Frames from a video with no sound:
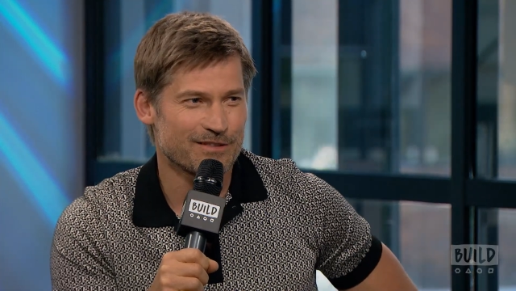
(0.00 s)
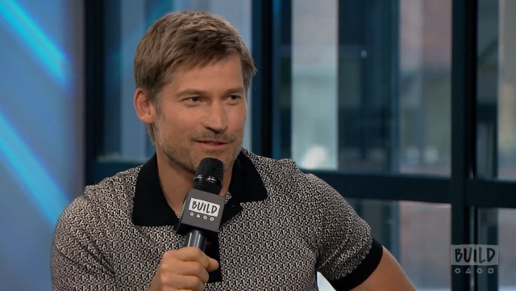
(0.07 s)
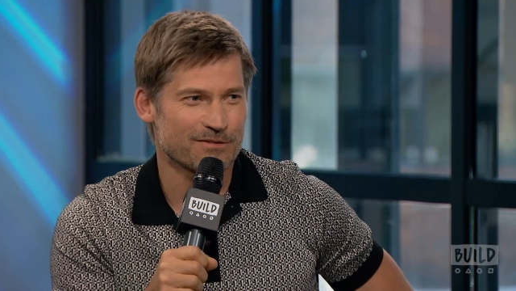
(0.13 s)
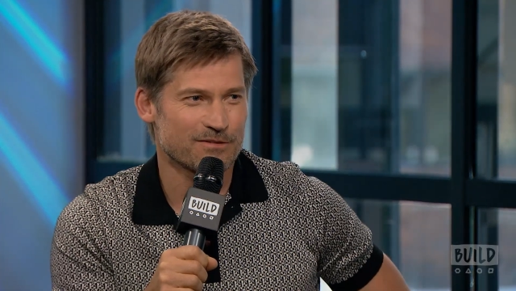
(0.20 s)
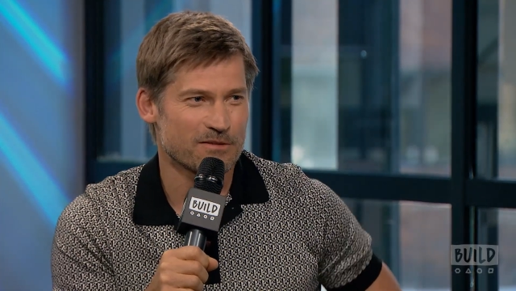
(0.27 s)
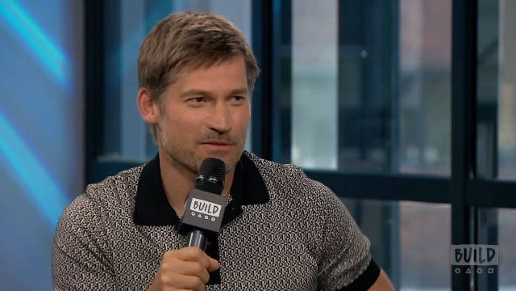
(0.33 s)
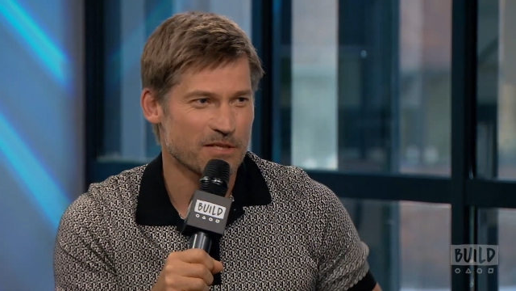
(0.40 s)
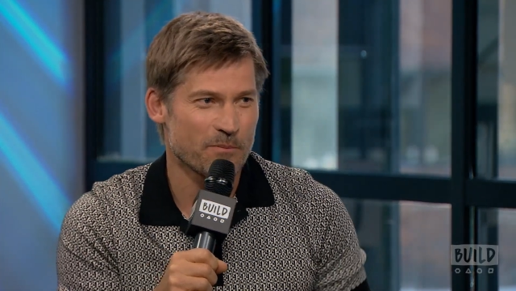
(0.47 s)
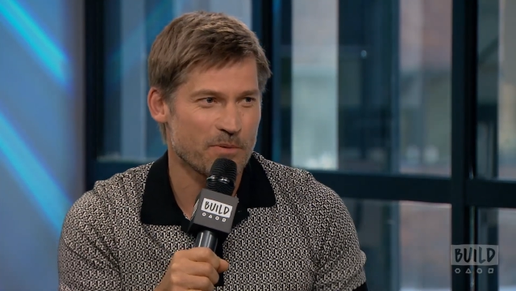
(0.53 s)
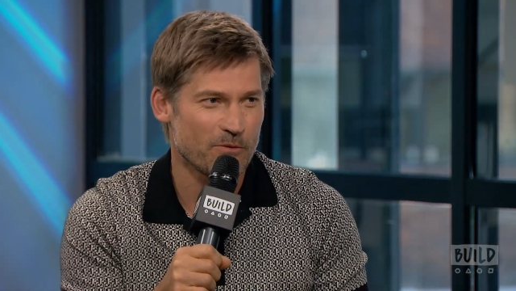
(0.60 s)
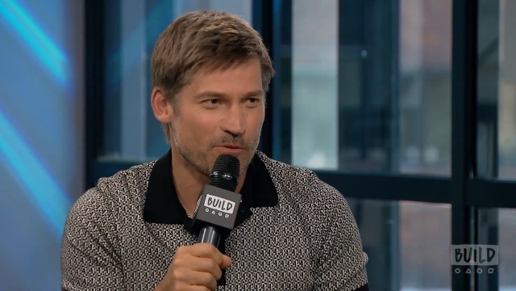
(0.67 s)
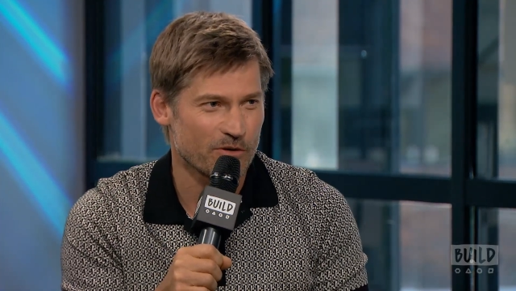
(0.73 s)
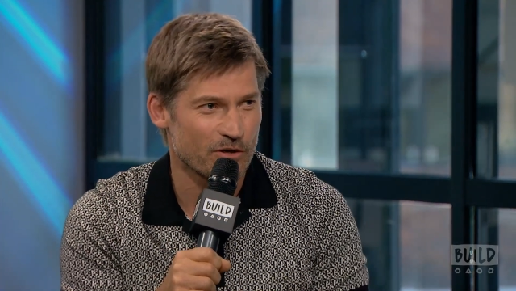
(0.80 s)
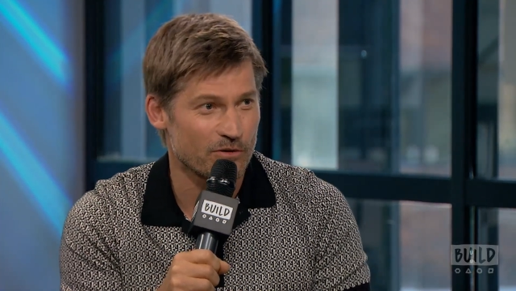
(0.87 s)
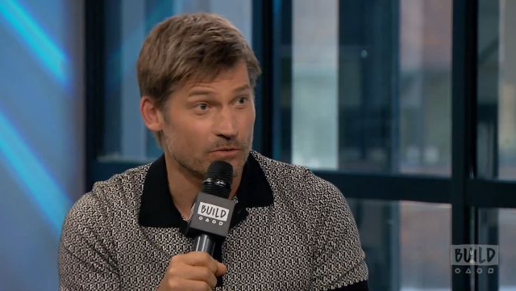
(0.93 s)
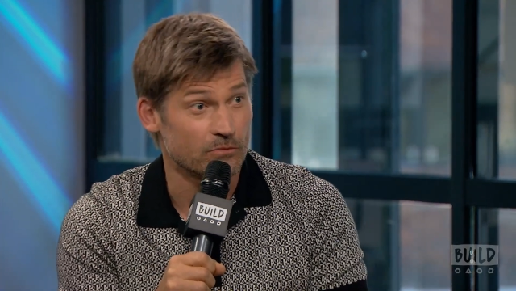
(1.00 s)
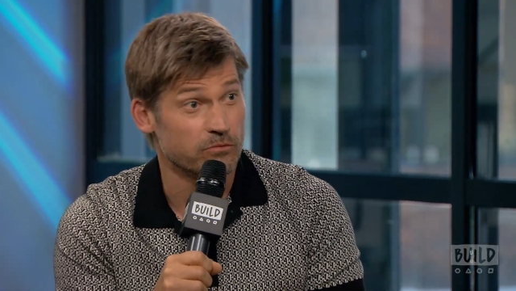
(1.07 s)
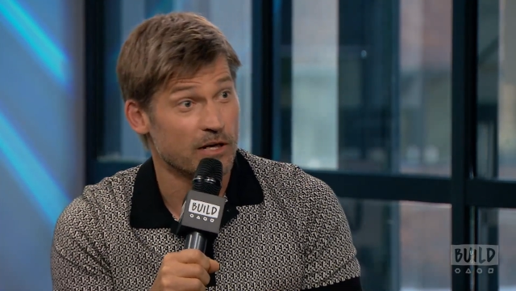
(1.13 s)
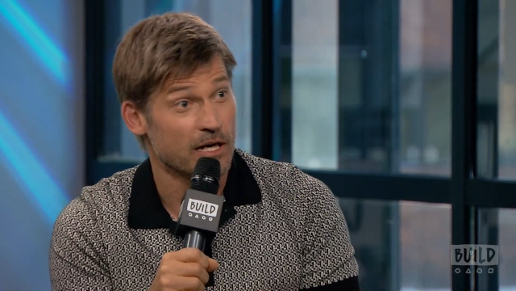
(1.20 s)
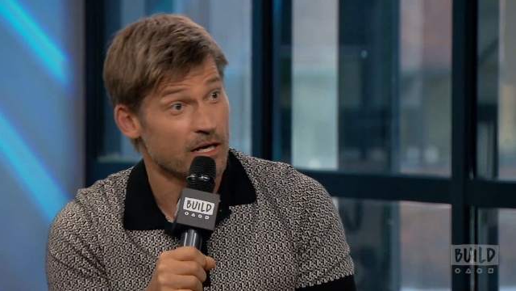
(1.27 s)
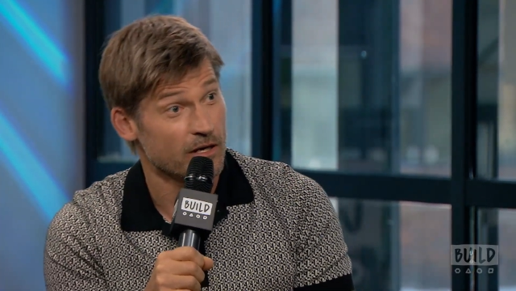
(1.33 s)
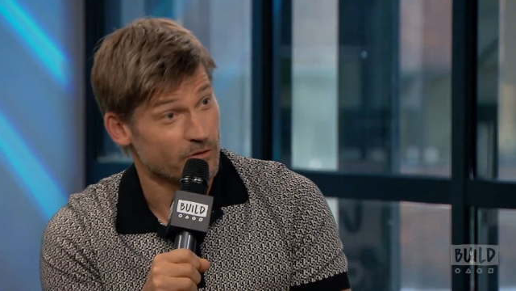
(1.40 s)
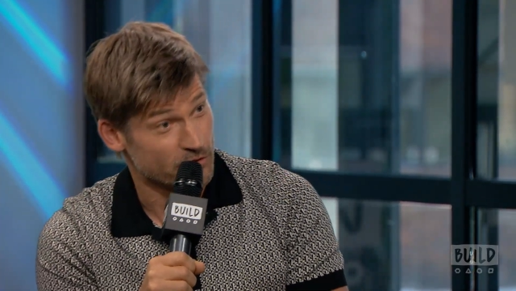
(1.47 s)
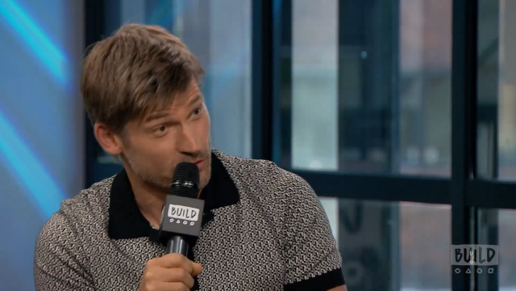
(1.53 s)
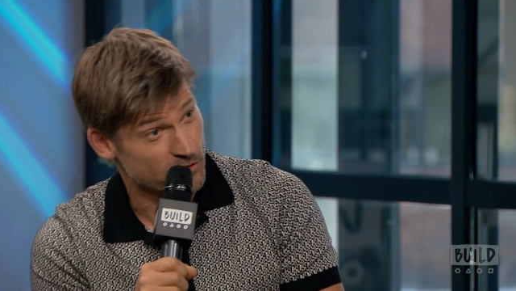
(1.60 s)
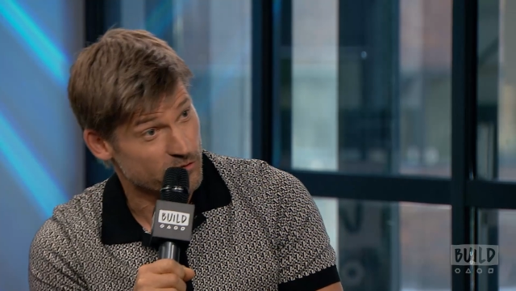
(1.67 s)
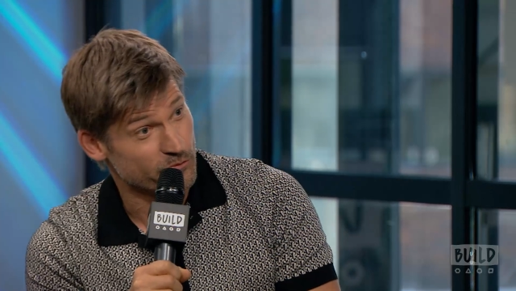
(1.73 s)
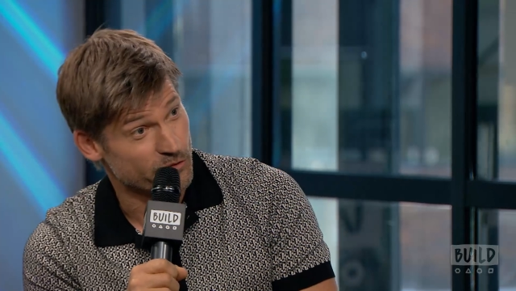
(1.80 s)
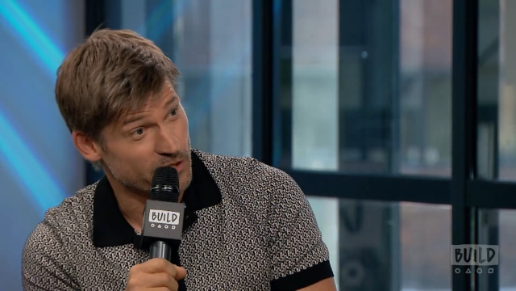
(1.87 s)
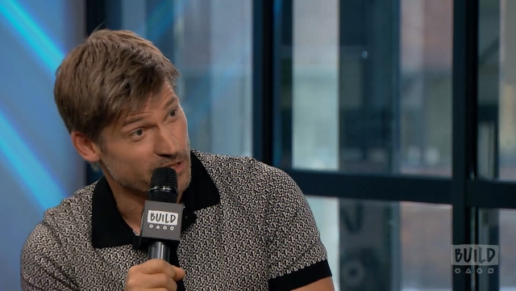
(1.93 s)
To, some people will go, wow,
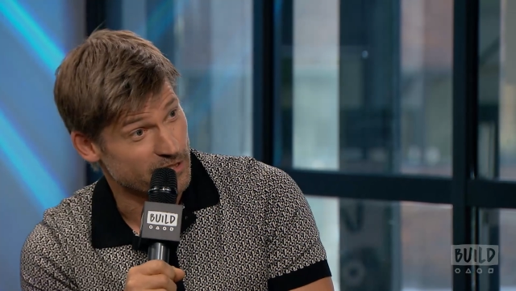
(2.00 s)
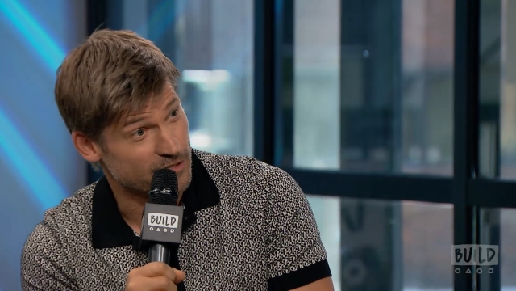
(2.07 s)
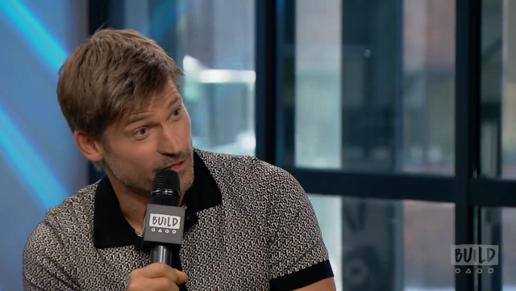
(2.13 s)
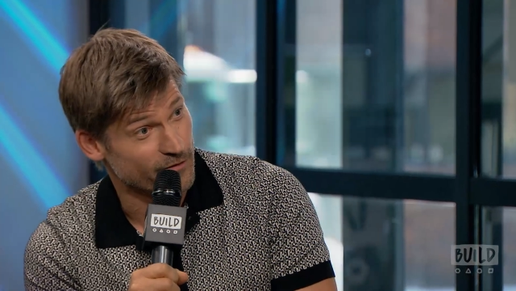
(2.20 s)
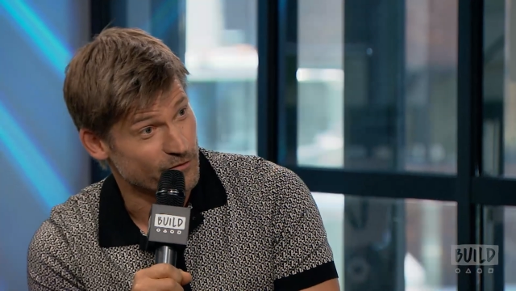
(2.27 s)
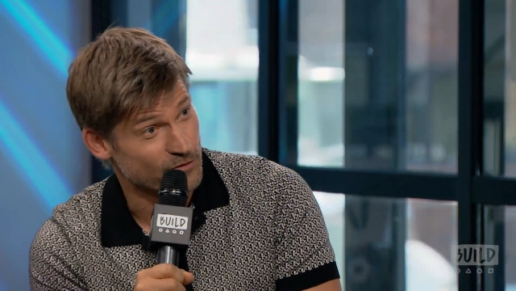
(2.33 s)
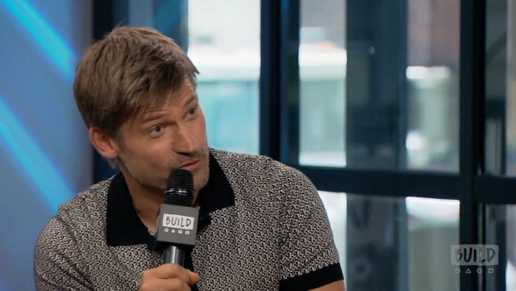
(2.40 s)
you're really tough.